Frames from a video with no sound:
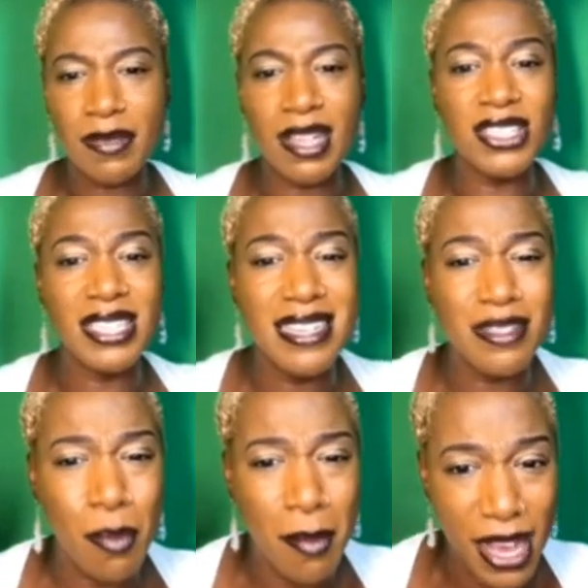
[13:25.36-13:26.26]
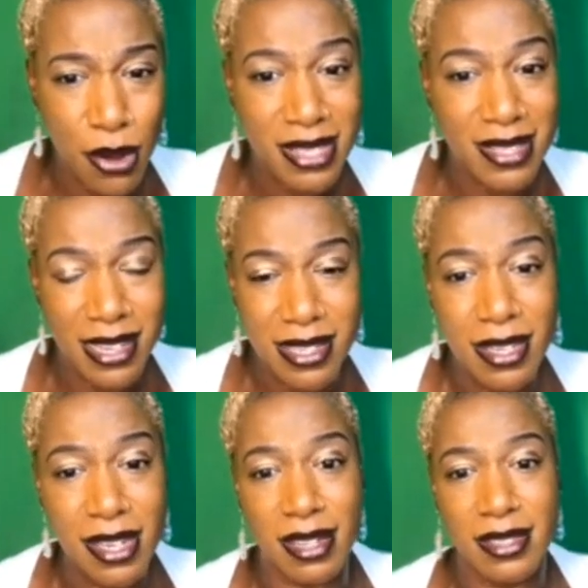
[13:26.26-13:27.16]
she is male
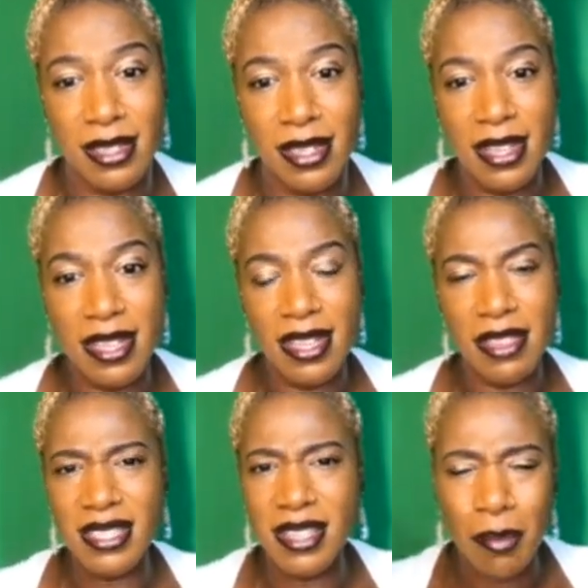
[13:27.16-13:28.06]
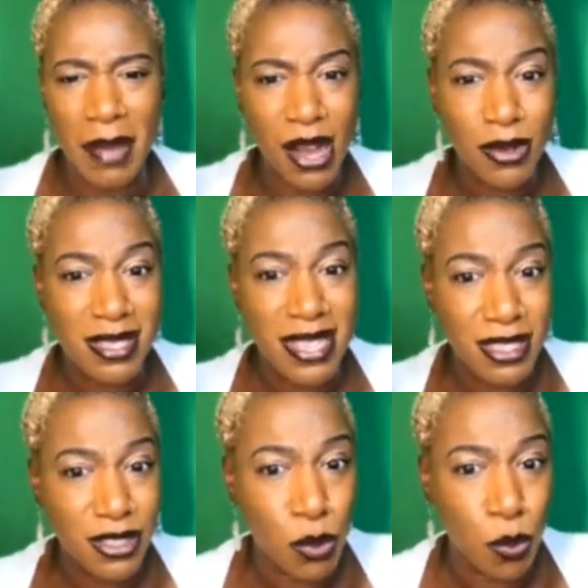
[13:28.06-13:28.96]
centered. This is a male
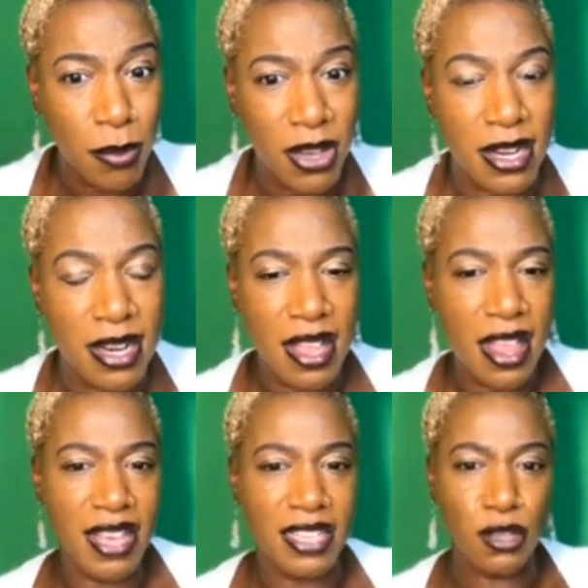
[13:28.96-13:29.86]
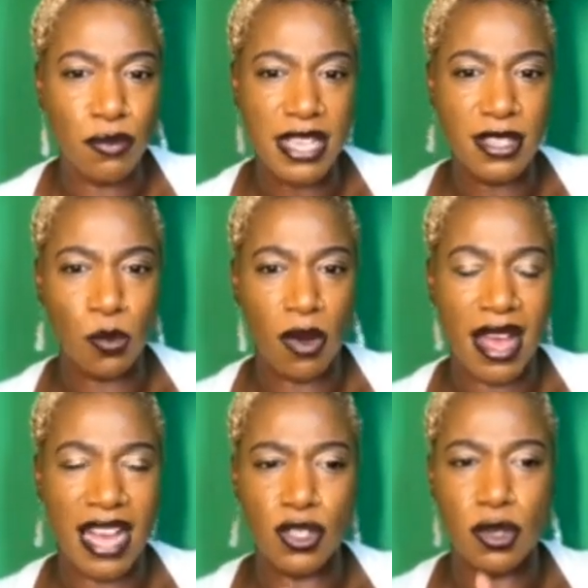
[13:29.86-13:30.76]
centered woman. That's the reason why
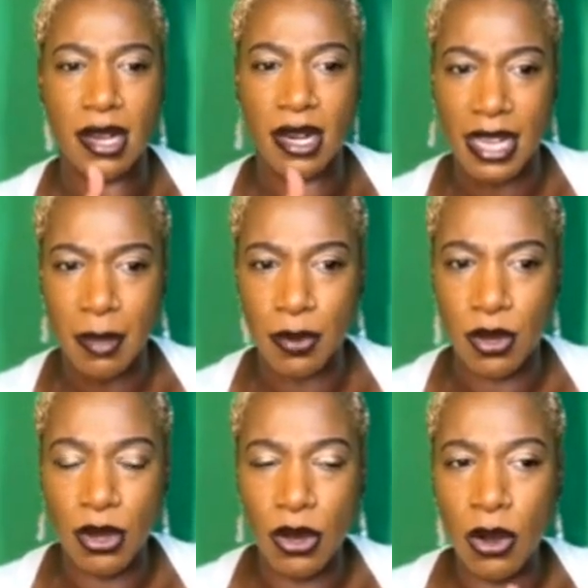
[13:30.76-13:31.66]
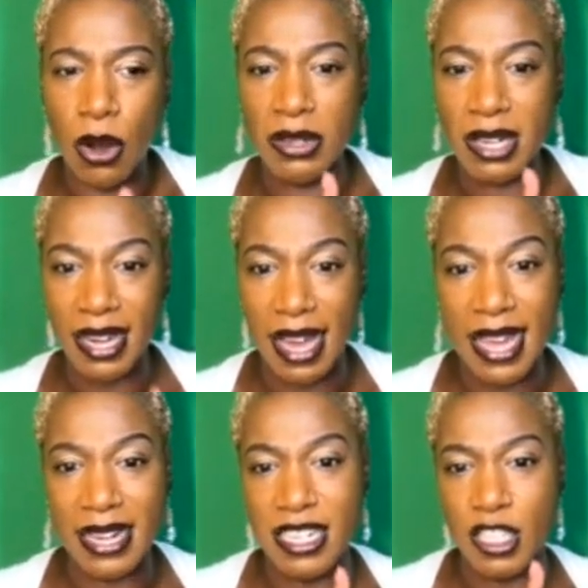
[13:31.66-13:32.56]
I saw a clip on Claire
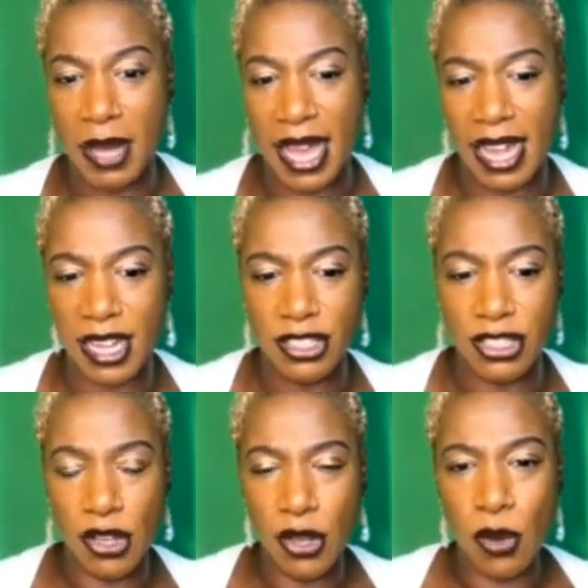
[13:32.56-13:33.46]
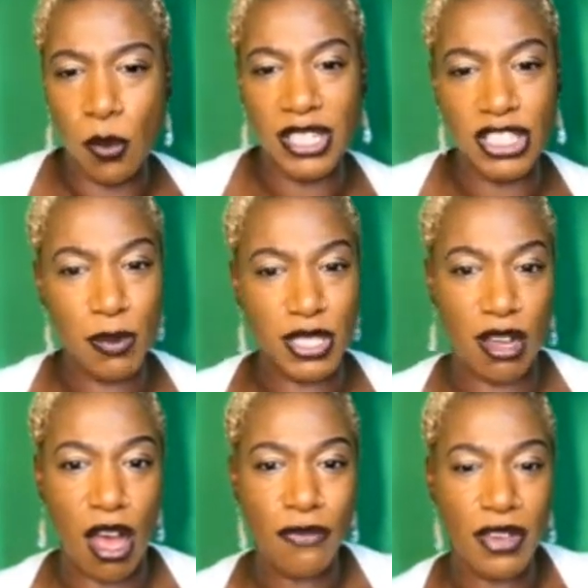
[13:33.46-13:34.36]
Kennedy's page where she was
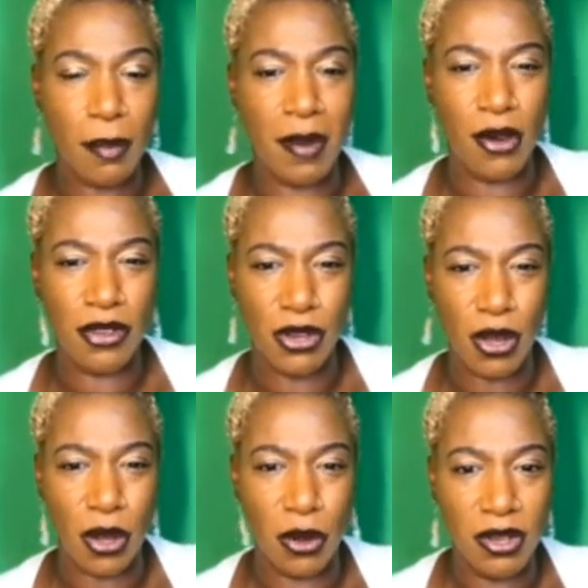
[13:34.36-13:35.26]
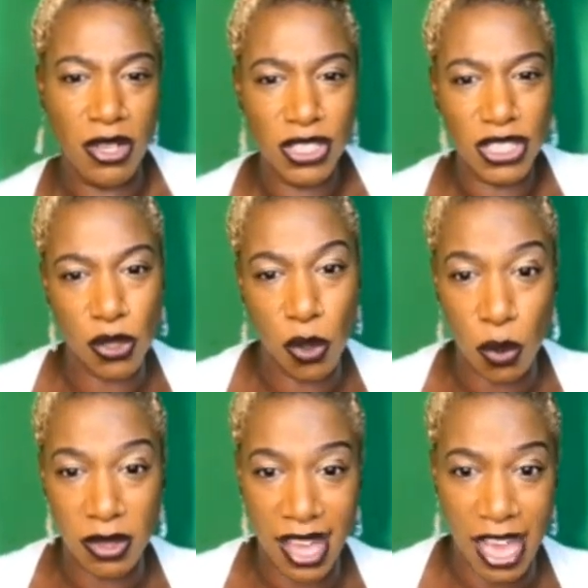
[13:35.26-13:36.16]
laughing about, you know, she
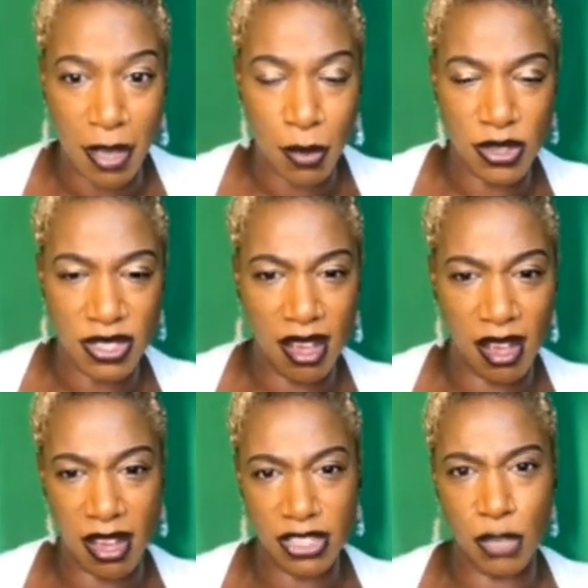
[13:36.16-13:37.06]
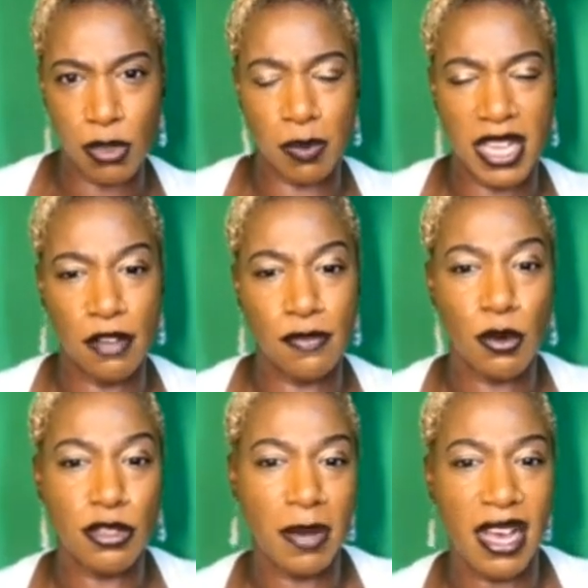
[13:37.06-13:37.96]
caught them, it was her, she was being a
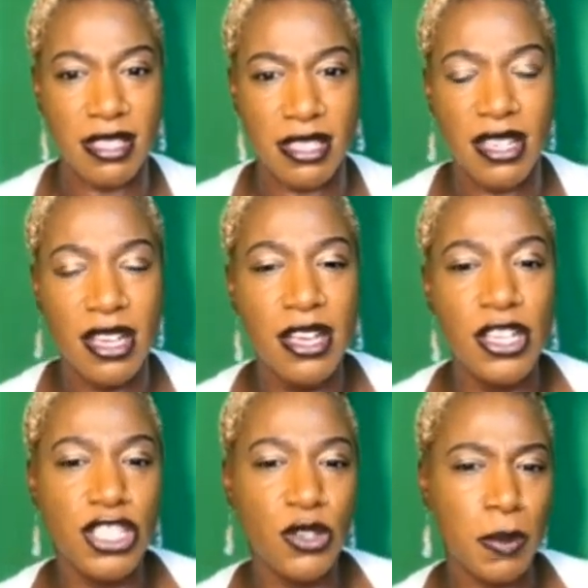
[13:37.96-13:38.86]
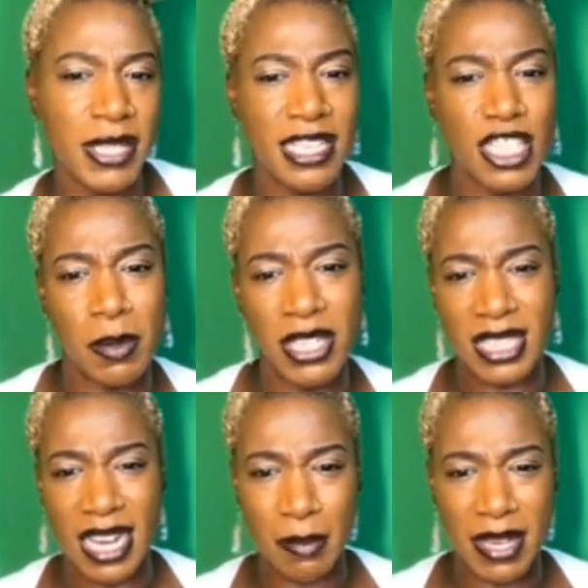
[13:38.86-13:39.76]
false person, she was pretending to be
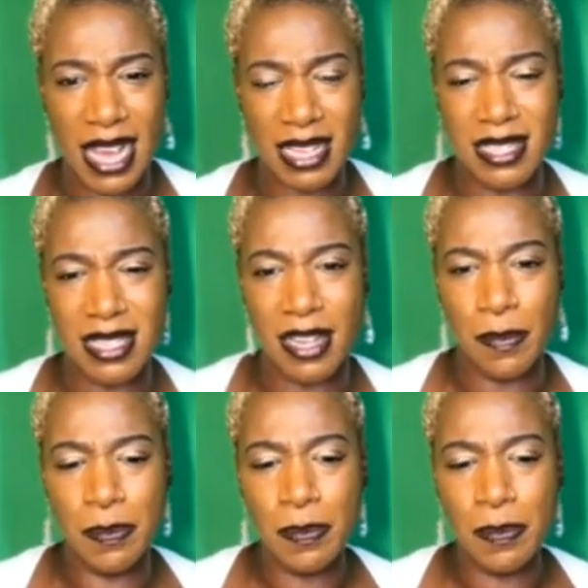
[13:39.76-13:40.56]
Shelley McKenzie.